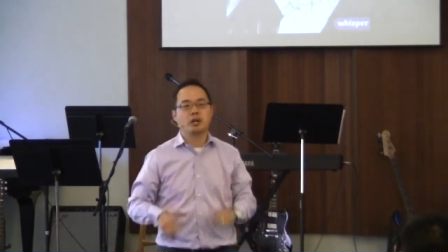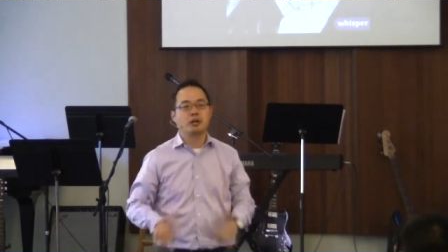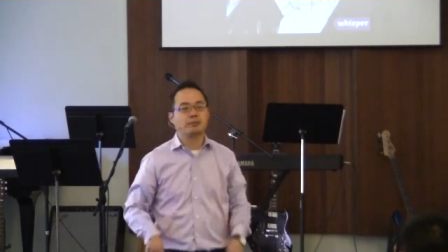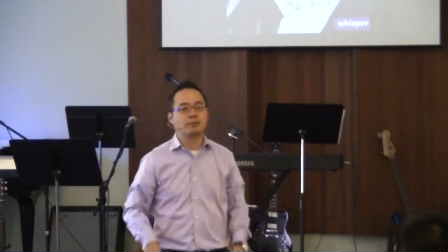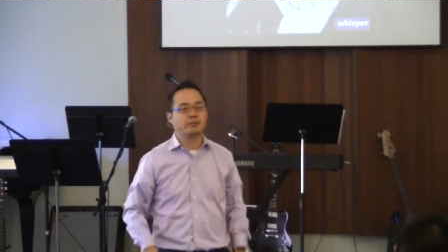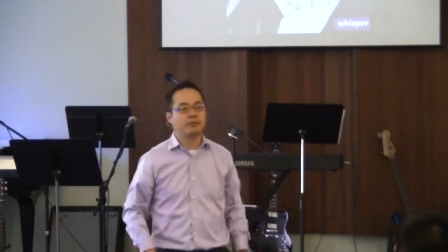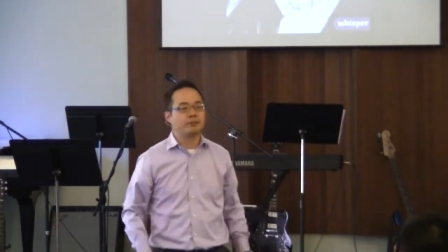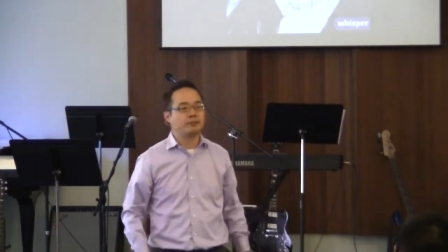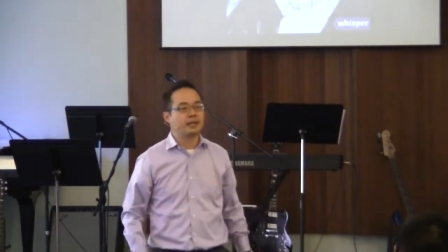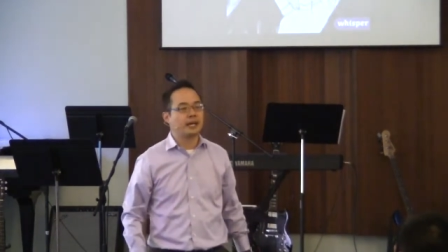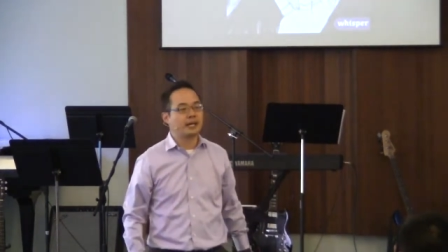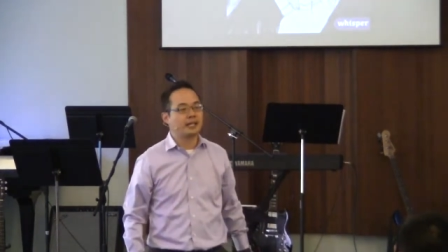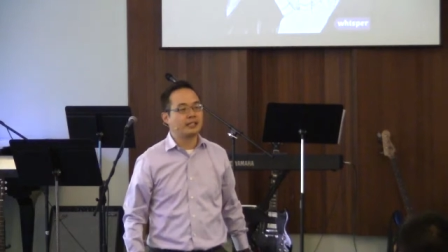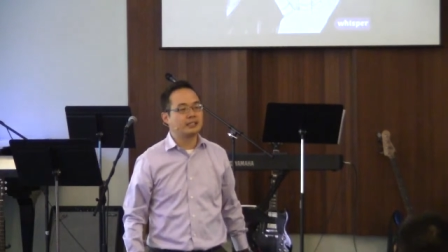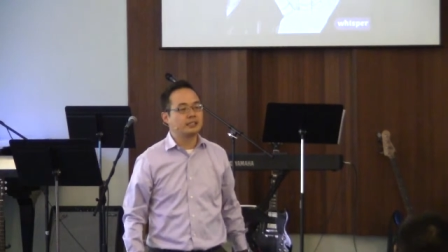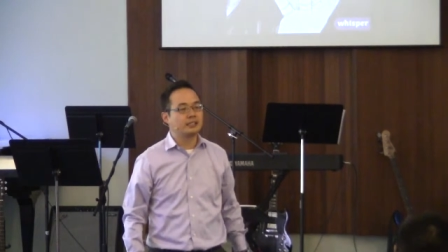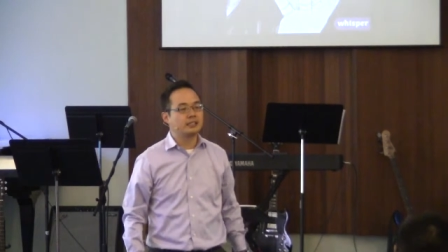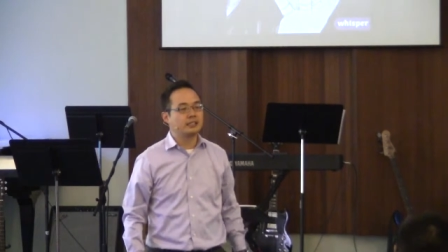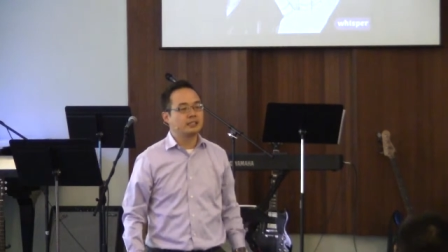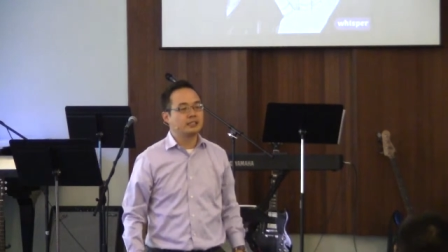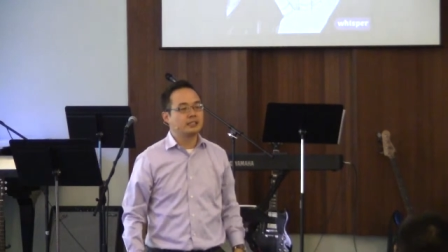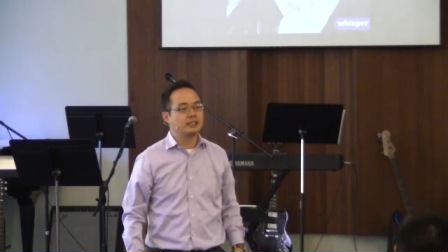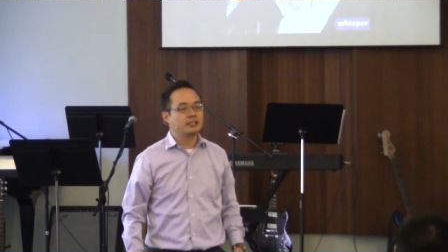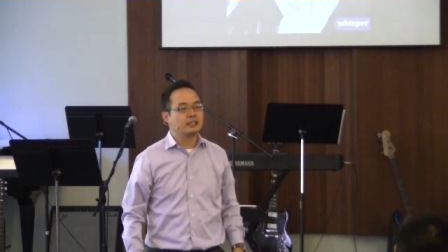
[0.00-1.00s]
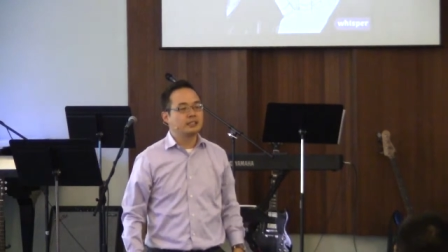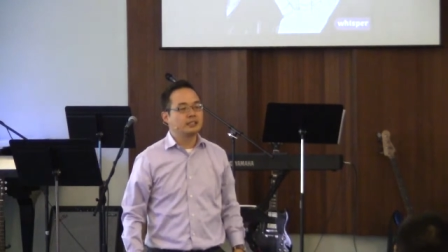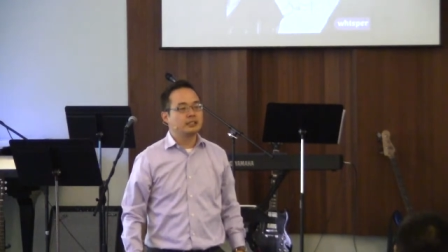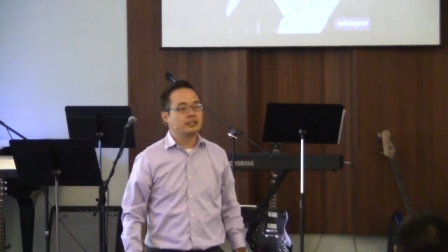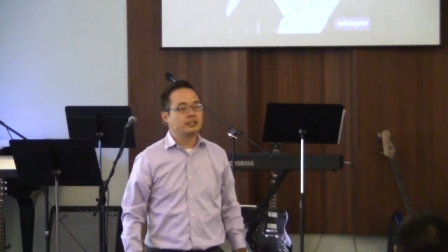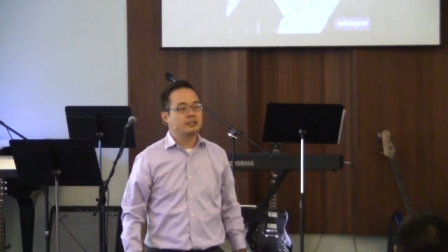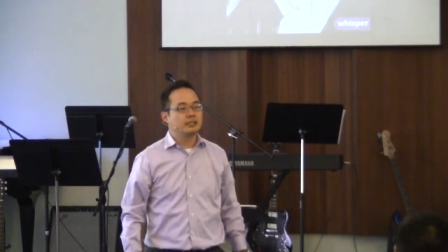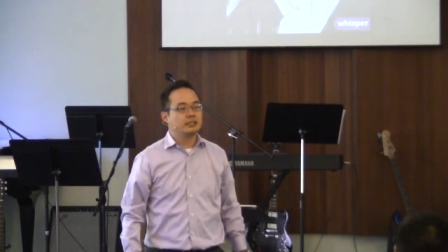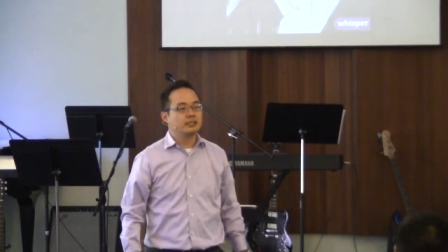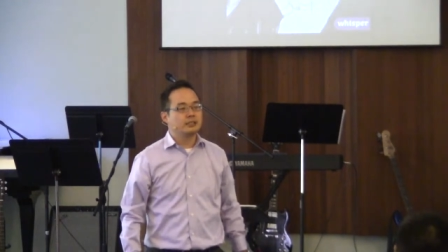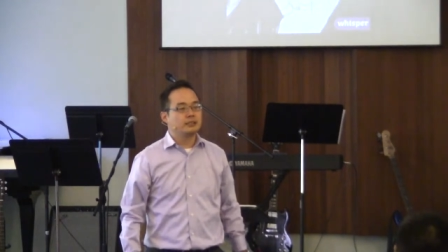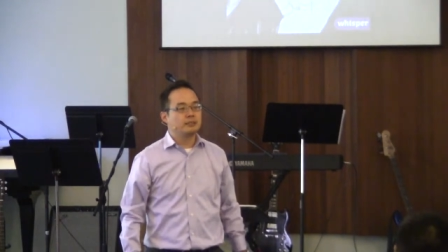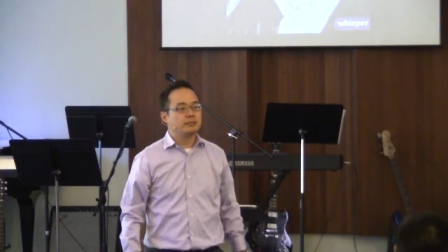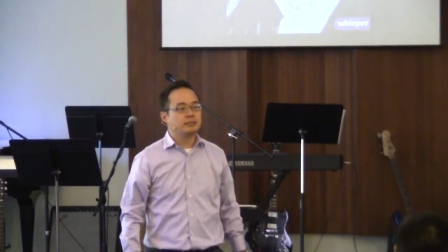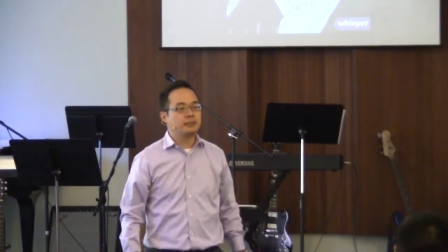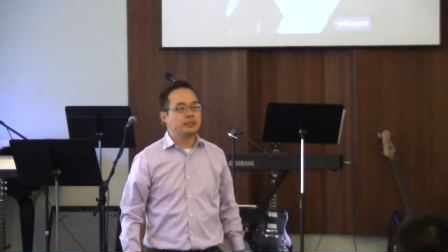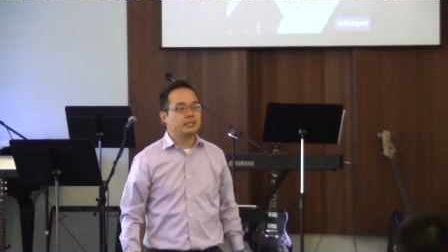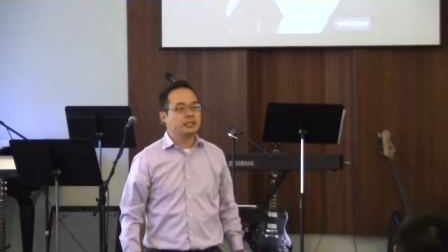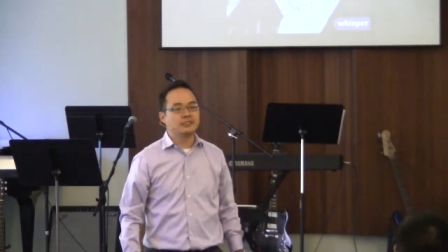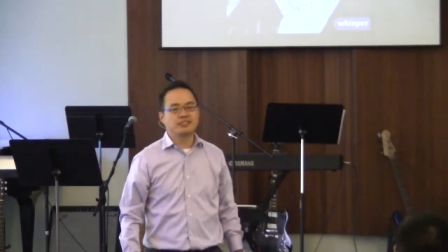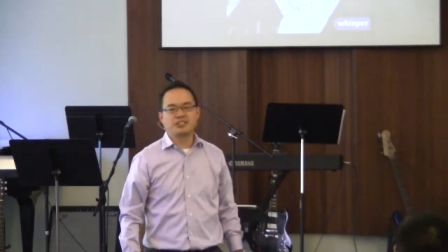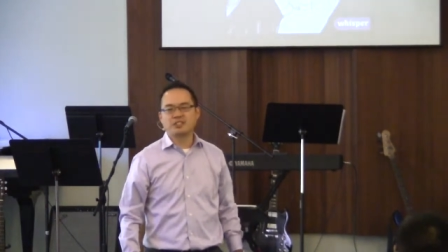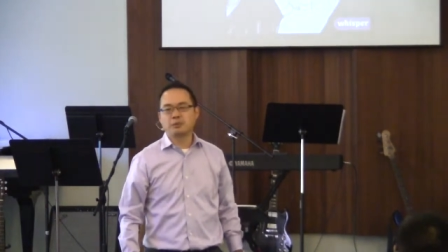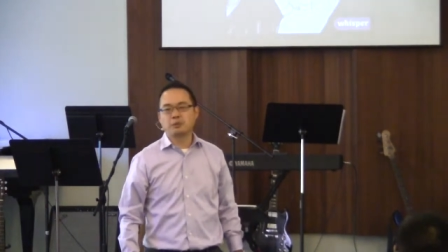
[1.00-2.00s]
up from that
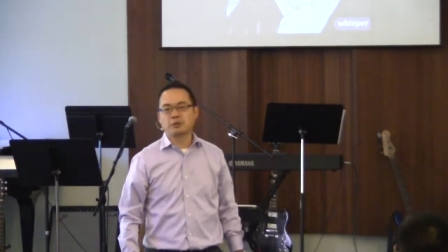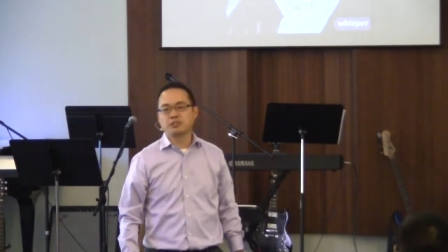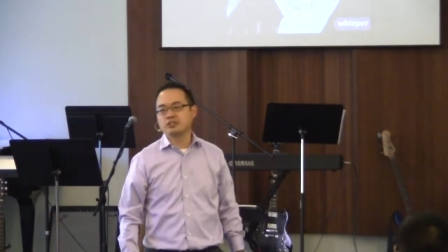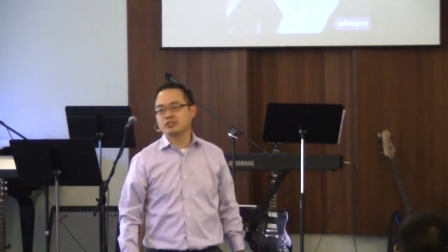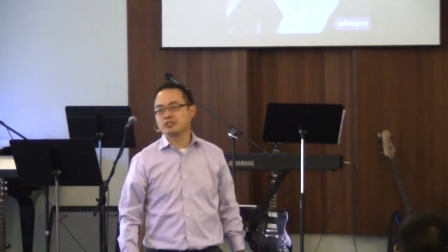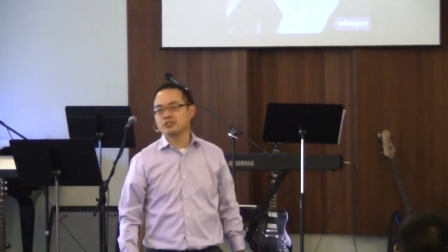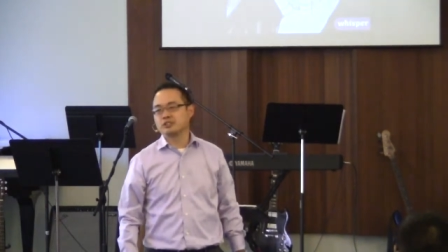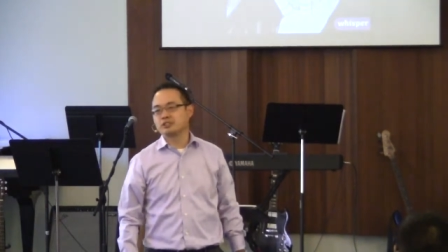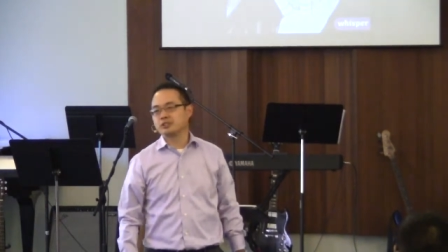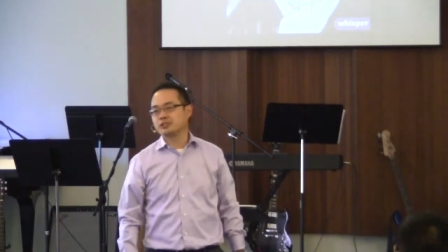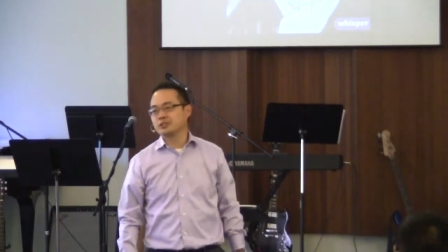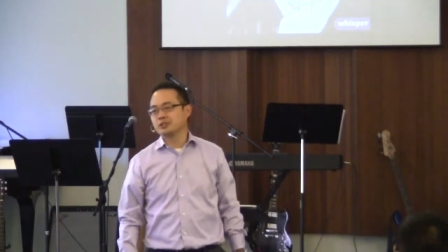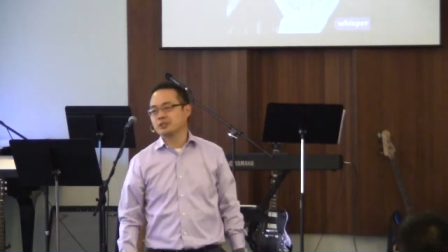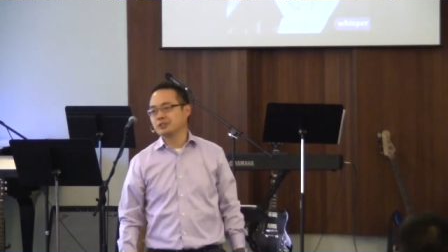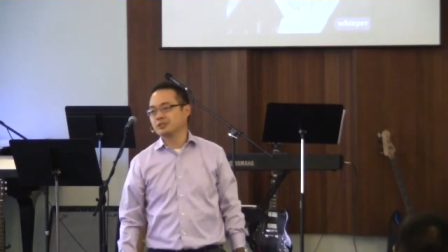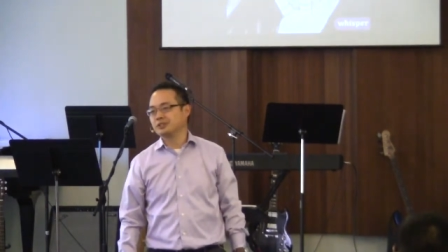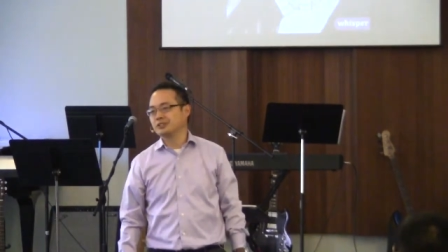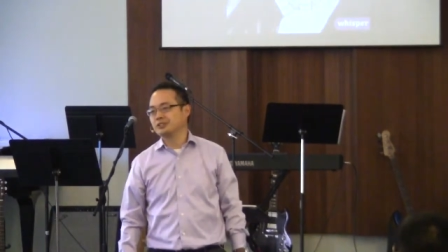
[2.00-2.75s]
because it wasn't true.